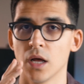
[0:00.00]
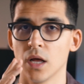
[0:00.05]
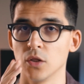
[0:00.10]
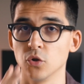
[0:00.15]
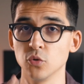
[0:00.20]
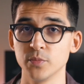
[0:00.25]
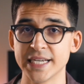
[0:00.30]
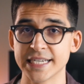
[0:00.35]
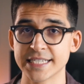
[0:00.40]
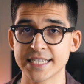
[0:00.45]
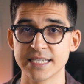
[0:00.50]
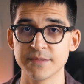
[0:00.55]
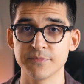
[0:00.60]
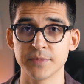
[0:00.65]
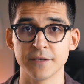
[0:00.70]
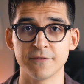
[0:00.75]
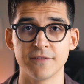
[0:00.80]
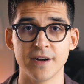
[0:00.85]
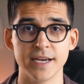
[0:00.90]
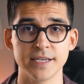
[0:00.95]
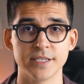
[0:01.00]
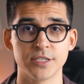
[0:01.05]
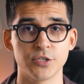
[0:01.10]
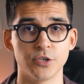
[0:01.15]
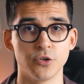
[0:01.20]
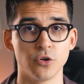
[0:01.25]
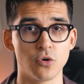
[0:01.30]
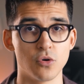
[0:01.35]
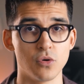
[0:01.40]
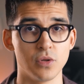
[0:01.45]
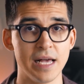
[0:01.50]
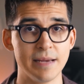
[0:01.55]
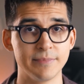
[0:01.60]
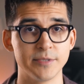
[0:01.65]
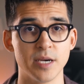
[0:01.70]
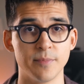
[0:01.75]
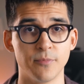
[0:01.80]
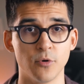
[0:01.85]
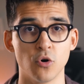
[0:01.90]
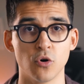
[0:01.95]
Loupedeck simplifies your
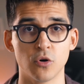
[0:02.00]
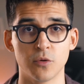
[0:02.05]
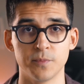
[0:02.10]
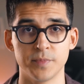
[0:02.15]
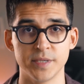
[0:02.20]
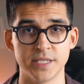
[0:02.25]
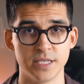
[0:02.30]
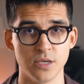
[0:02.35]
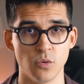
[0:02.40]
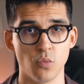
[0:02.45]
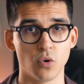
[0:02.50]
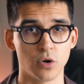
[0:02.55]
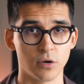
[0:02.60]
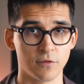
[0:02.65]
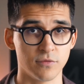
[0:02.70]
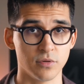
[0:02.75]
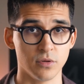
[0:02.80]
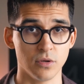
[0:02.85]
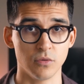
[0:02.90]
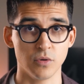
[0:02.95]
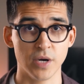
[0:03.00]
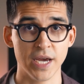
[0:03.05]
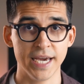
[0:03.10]
laptop or PC workflow.